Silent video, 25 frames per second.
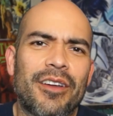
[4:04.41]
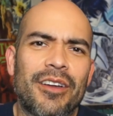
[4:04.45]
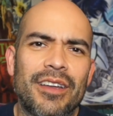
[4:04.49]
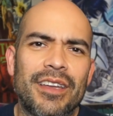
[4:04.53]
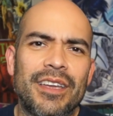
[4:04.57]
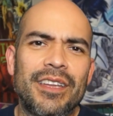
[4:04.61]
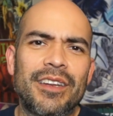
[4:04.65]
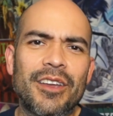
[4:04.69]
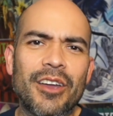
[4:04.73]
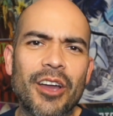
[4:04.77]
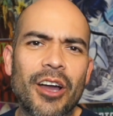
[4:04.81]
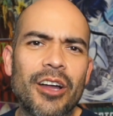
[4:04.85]

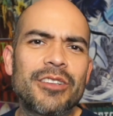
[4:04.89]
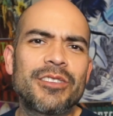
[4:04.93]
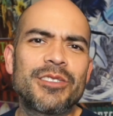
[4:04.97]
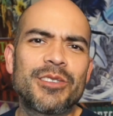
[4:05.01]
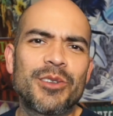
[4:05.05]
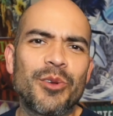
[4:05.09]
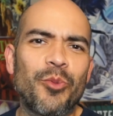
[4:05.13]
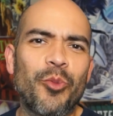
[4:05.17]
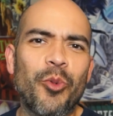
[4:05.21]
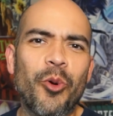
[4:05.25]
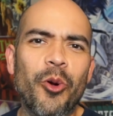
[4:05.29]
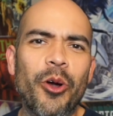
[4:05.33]
in a
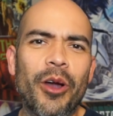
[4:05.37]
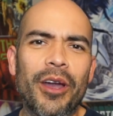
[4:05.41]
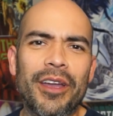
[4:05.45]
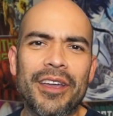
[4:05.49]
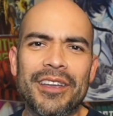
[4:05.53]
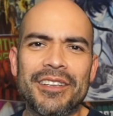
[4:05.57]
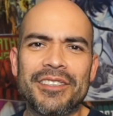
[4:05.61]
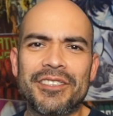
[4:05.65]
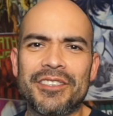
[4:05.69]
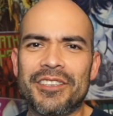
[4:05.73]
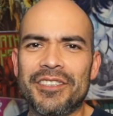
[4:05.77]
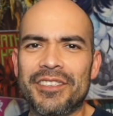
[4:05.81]
constant war, I
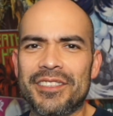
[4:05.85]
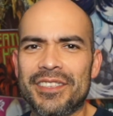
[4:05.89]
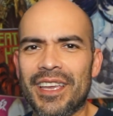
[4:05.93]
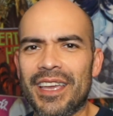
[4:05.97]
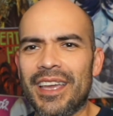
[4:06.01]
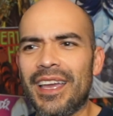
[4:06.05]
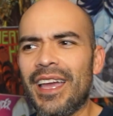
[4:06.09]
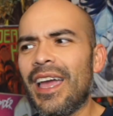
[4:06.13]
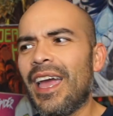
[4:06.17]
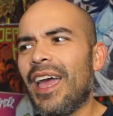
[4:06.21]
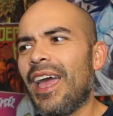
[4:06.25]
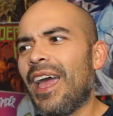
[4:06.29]
guess you could
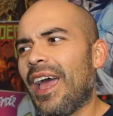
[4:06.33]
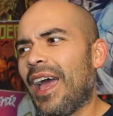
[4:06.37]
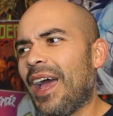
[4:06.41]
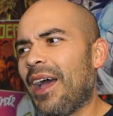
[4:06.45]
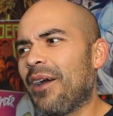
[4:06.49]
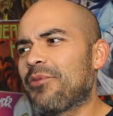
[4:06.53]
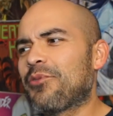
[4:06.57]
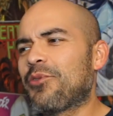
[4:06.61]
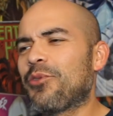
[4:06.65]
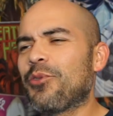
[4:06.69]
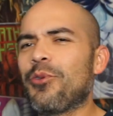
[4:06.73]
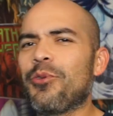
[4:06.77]
say,
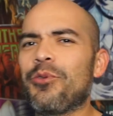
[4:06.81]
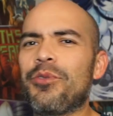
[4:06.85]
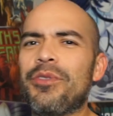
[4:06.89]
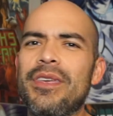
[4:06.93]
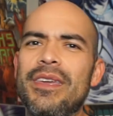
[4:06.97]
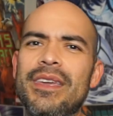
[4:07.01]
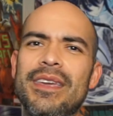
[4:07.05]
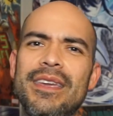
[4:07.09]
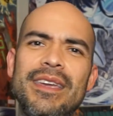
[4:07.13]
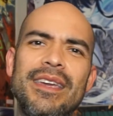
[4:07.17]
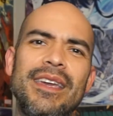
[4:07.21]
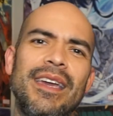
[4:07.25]
after
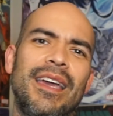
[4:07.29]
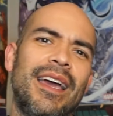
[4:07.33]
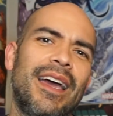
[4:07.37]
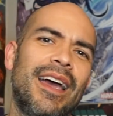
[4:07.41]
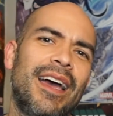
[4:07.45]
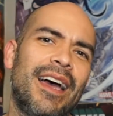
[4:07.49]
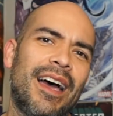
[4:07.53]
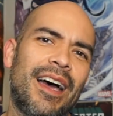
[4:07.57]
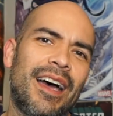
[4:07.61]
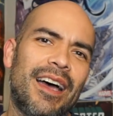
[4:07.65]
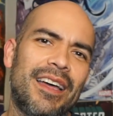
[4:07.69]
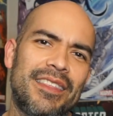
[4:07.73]
the
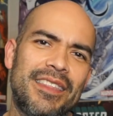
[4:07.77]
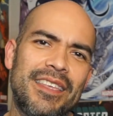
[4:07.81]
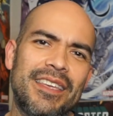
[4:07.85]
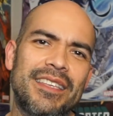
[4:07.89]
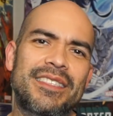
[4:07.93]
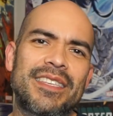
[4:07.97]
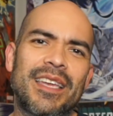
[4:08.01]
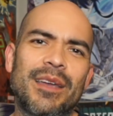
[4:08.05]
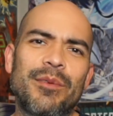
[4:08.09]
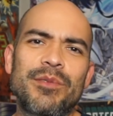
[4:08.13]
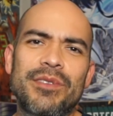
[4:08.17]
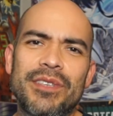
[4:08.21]

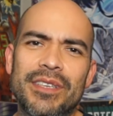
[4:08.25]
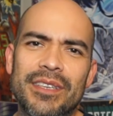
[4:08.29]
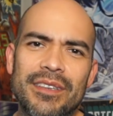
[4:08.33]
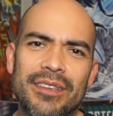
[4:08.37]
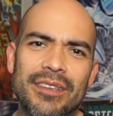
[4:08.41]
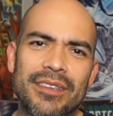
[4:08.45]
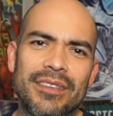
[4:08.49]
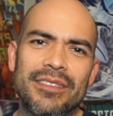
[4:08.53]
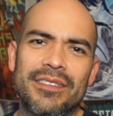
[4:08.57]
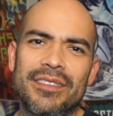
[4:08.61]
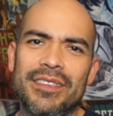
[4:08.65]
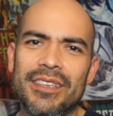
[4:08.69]

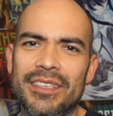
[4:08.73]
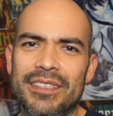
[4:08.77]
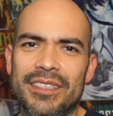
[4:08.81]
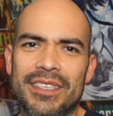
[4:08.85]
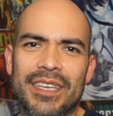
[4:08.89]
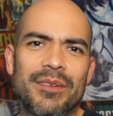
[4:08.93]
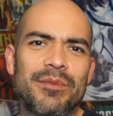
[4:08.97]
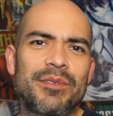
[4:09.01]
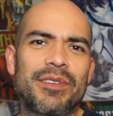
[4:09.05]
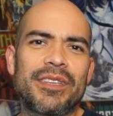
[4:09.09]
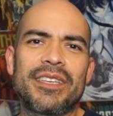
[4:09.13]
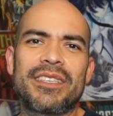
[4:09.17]
attempted
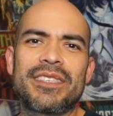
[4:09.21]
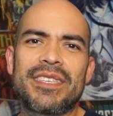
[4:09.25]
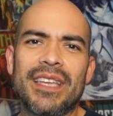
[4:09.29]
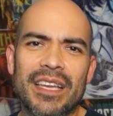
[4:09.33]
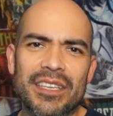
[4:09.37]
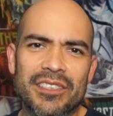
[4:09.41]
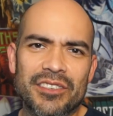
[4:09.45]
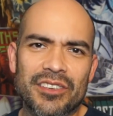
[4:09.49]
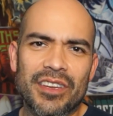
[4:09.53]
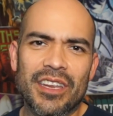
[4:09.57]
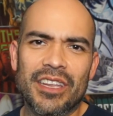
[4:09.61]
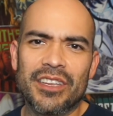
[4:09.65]

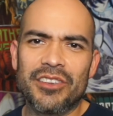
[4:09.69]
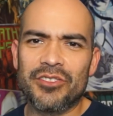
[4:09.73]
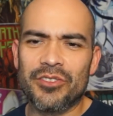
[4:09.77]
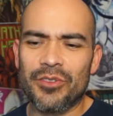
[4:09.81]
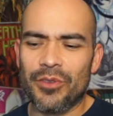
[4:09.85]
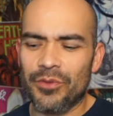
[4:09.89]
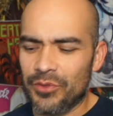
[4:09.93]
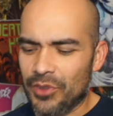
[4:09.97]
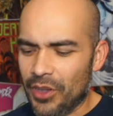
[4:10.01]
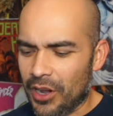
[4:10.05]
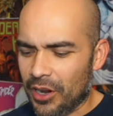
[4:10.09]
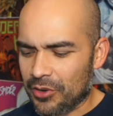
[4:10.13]
assassination
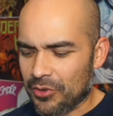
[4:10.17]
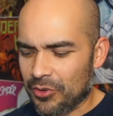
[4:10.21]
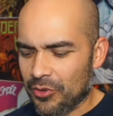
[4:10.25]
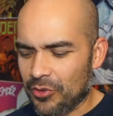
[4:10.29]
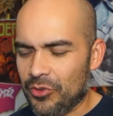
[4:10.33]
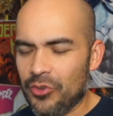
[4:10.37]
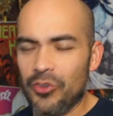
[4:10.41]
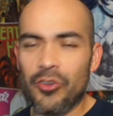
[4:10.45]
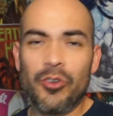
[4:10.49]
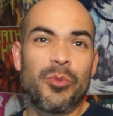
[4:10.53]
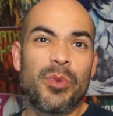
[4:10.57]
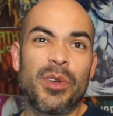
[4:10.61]
of Dr.
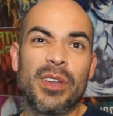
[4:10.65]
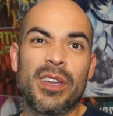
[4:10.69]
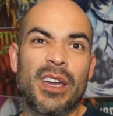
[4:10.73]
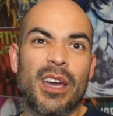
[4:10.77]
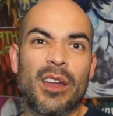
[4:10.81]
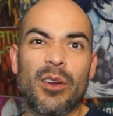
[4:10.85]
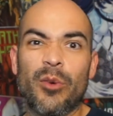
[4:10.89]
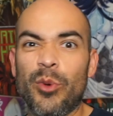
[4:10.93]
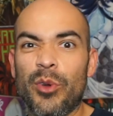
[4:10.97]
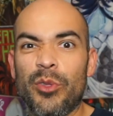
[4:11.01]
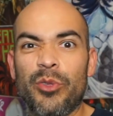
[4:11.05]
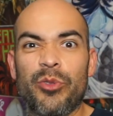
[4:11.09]
Doom. He
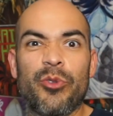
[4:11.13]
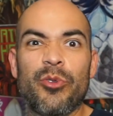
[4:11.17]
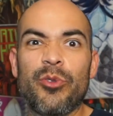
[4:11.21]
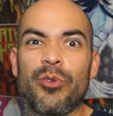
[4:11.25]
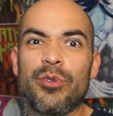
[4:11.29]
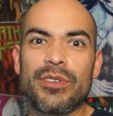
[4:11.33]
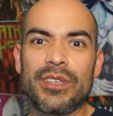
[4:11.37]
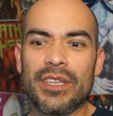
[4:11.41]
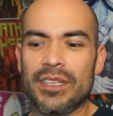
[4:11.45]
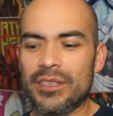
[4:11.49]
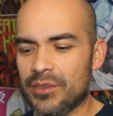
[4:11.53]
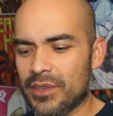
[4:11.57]
kind of went through,
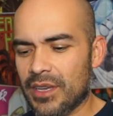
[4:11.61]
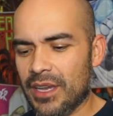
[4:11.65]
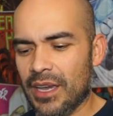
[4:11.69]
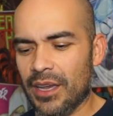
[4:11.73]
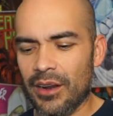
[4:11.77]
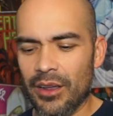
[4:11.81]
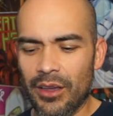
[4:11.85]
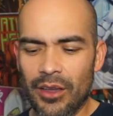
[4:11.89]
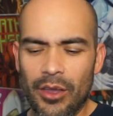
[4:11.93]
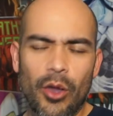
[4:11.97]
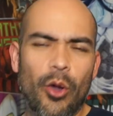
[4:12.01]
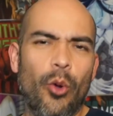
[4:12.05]
and that's
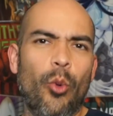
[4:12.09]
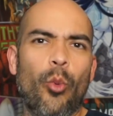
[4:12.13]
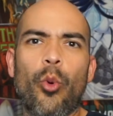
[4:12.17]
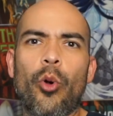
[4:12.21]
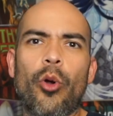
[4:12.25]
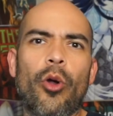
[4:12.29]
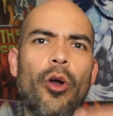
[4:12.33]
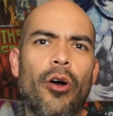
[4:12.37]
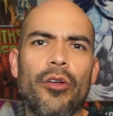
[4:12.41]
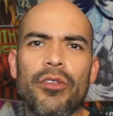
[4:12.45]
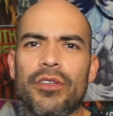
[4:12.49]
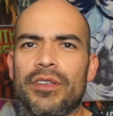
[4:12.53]
kind of
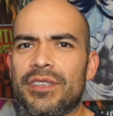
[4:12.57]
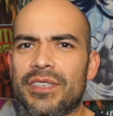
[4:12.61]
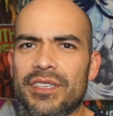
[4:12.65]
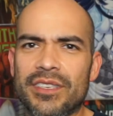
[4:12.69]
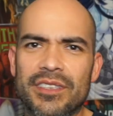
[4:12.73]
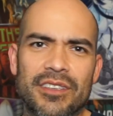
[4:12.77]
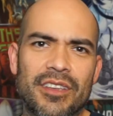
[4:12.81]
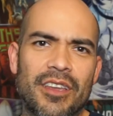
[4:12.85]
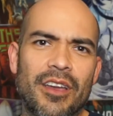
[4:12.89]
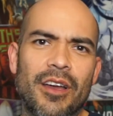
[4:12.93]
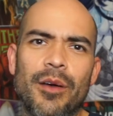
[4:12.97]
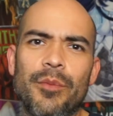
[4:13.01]
where all this
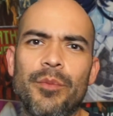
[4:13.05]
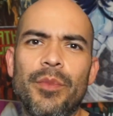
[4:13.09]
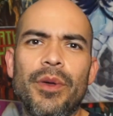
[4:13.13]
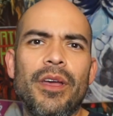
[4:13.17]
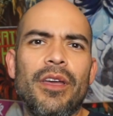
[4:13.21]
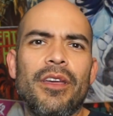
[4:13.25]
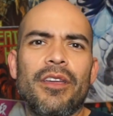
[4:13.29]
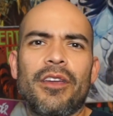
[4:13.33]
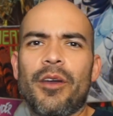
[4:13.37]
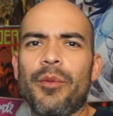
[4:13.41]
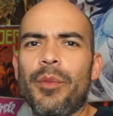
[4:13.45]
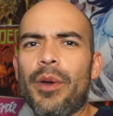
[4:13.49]
has come
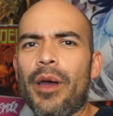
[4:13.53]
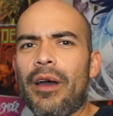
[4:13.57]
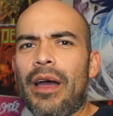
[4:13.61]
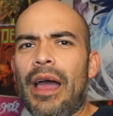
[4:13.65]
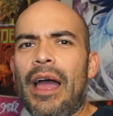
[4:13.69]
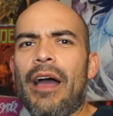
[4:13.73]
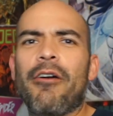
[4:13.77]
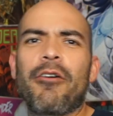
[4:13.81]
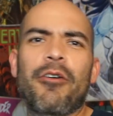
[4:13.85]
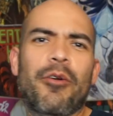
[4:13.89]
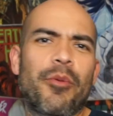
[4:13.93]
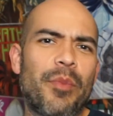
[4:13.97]

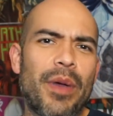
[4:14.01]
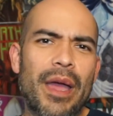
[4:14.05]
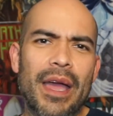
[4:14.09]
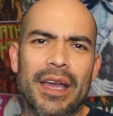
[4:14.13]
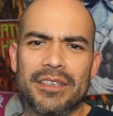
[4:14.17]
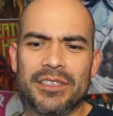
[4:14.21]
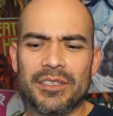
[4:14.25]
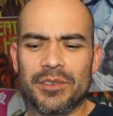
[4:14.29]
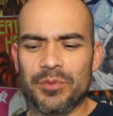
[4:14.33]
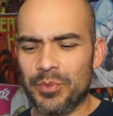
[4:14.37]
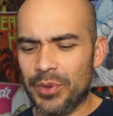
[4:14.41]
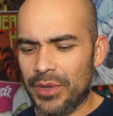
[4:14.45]
out.
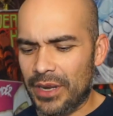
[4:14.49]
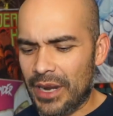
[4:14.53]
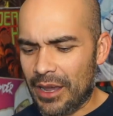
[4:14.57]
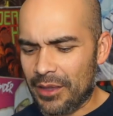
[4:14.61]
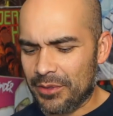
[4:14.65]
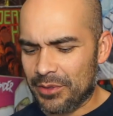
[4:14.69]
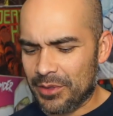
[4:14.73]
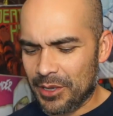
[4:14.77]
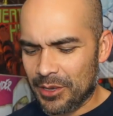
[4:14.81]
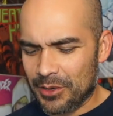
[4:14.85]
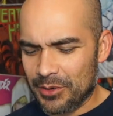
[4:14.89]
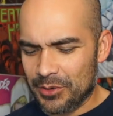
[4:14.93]
Alchemax has been
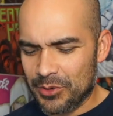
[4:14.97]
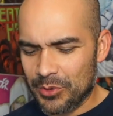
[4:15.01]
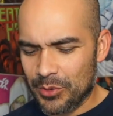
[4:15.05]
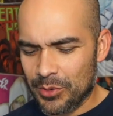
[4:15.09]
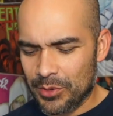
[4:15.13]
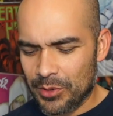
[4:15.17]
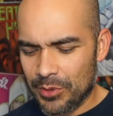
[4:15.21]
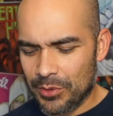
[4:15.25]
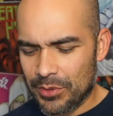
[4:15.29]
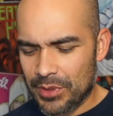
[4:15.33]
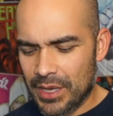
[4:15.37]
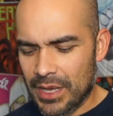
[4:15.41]
out there
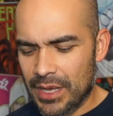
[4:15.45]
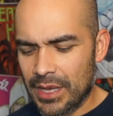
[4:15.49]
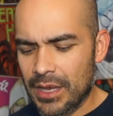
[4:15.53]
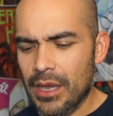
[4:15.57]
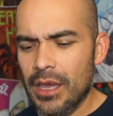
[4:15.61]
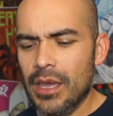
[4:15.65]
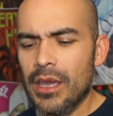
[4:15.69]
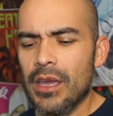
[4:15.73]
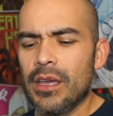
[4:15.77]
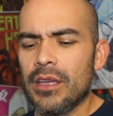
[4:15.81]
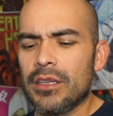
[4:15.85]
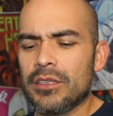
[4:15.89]
doing their thing.
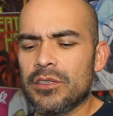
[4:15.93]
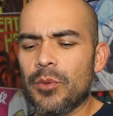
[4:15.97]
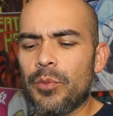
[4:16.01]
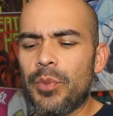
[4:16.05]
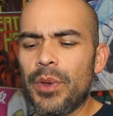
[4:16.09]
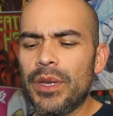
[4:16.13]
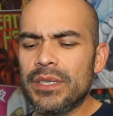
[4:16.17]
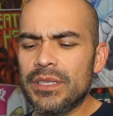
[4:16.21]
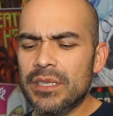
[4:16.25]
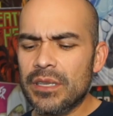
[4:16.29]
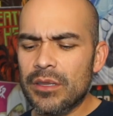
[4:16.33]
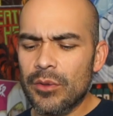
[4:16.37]
So
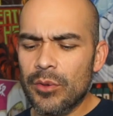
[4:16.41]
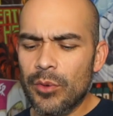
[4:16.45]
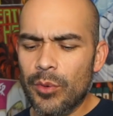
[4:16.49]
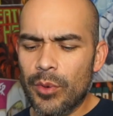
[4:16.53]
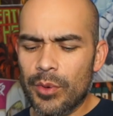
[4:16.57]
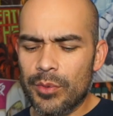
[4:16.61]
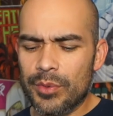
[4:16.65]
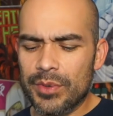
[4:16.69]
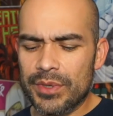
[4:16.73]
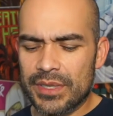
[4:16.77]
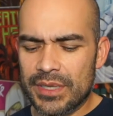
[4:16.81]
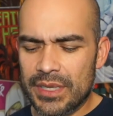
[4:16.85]
basically
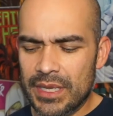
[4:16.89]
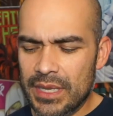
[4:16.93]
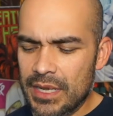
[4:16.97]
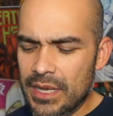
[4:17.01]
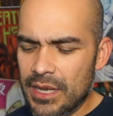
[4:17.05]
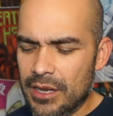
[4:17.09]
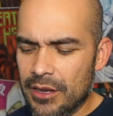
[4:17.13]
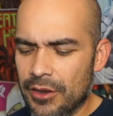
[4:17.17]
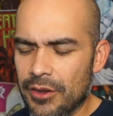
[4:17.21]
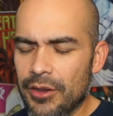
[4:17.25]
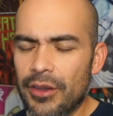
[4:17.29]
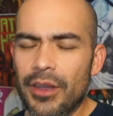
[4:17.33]
what we see
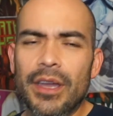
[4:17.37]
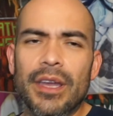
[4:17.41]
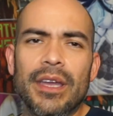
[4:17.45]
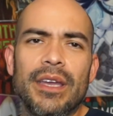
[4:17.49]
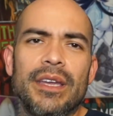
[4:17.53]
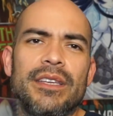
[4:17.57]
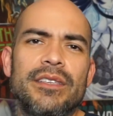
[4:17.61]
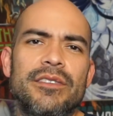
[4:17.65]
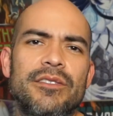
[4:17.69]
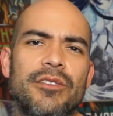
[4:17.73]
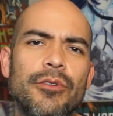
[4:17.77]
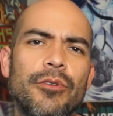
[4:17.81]
here
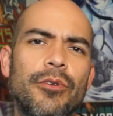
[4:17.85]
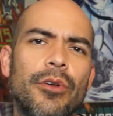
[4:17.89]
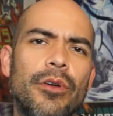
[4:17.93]
is they're